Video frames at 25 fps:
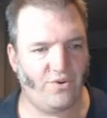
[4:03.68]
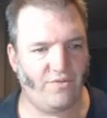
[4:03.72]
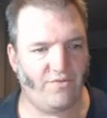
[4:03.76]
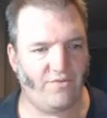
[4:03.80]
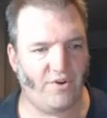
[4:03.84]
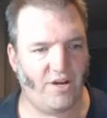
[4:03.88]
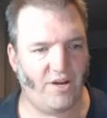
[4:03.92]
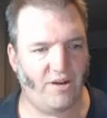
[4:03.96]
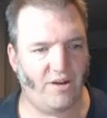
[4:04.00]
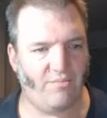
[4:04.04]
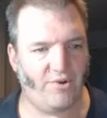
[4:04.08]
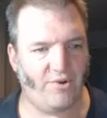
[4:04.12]

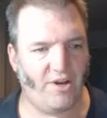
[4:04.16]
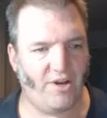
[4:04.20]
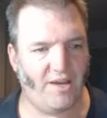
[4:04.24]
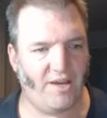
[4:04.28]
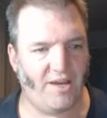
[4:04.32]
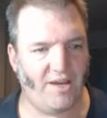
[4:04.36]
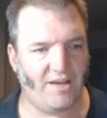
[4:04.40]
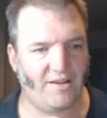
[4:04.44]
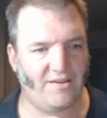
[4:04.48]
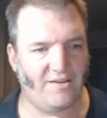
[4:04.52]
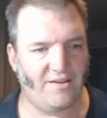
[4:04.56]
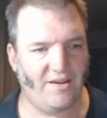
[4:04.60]
divided by
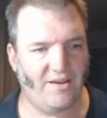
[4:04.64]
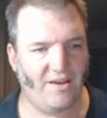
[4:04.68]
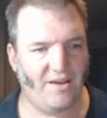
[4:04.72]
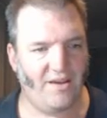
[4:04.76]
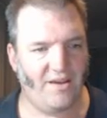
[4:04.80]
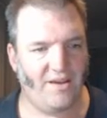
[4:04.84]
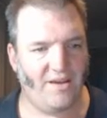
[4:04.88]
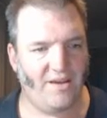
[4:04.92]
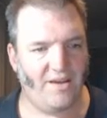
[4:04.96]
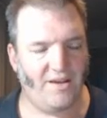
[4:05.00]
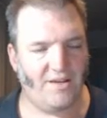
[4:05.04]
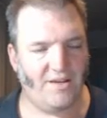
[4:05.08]
x.
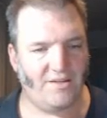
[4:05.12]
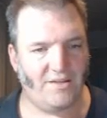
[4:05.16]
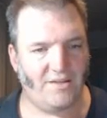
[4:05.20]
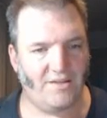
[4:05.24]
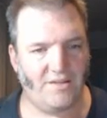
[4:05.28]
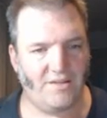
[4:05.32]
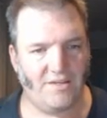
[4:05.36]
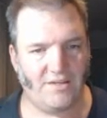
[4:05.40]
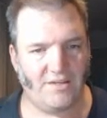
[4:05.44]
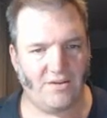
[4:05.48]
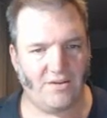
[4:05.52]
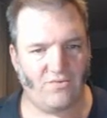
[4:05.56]
So
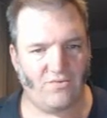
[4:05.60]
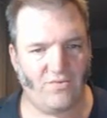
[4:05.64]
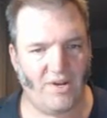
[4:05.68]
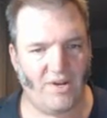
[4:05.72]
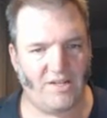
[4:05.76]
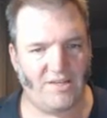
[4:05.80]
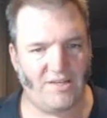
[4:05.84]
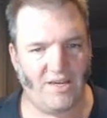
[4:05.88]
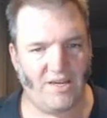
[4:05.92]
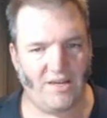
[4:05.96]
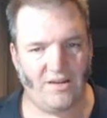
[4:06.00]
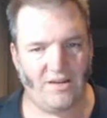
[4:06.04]
this is a
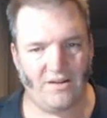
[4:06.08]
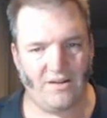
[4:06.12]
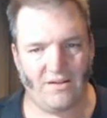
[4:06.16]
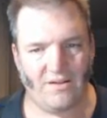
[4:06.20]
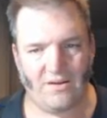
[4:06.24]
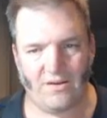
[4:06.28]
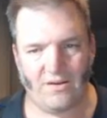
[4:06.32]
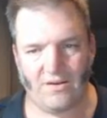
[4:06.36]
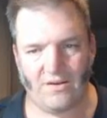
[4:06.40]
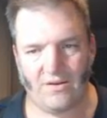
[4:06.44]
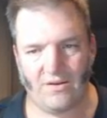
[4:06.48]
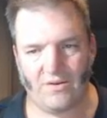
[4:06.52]

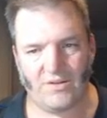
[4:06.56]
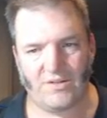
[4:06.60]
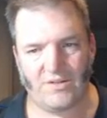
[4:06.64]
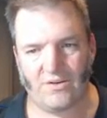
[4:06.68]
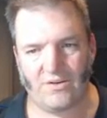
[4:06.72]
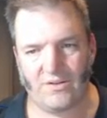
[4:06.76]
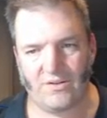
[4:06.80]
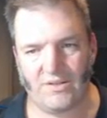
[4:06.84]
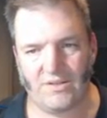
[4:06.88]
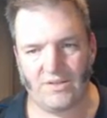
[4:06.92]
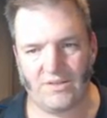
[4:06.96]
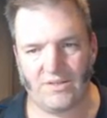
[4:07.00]
rectangular, this
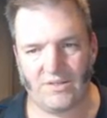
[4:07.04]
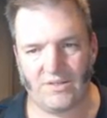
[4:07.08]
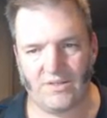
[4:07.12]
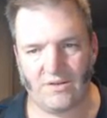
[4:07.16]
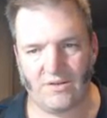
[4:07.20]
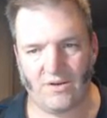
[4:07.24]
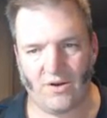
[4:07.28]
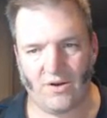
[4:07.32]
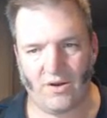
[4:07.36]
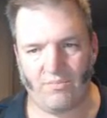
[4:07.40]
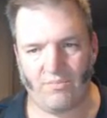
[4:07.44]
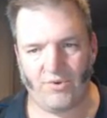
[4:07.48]
is
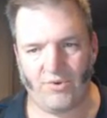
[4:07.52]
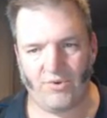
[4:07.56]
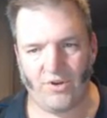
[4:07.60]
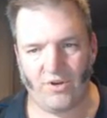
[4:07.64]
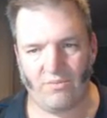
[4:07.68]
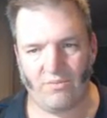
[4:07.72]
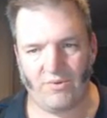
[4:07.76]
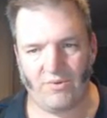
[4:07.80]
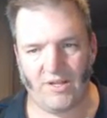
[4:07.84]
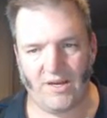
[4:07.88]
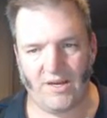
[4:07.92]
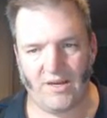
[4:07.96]
just a
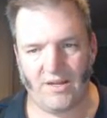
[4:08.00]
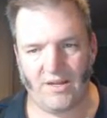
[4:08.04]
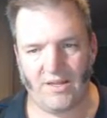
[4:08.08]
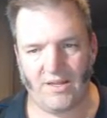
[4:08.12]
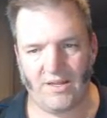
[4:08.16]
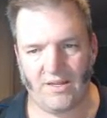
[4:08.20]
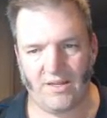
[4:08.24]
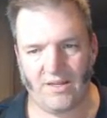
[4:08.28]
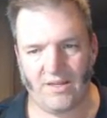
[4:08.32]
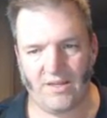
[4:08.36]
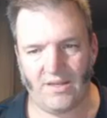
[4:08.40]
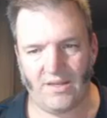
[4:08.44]
hyperbola
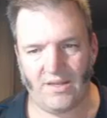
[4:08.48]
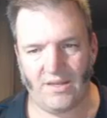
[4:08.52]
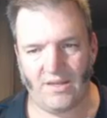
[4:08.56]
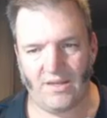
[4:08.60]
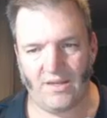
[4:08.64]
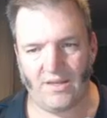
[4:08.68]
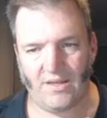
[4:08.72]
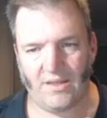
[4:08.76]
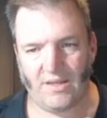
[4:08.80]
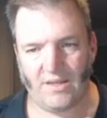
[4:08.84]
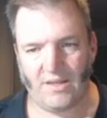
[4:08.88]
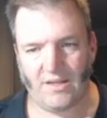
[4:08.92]

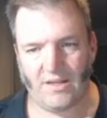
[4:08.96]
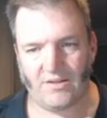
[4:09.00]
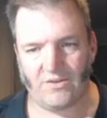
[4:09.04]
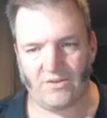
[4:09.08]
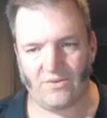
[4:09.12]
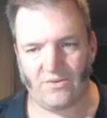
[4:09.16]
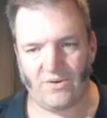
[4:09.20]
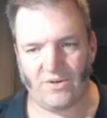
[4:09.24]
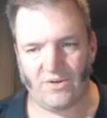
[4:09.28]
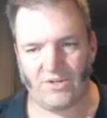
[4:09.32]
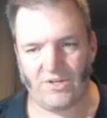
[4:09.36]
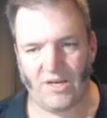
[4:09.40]
in that
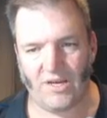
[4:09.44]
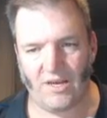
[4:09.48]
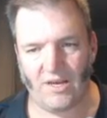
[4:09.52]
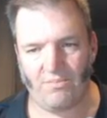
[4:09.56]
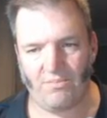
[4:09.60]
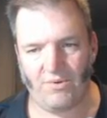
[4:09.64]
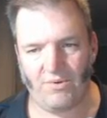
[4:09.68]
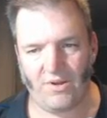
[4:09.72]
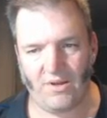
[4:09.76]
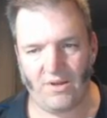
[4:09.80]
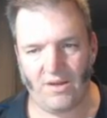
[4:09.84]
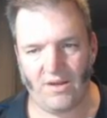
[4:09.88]
sort of shape.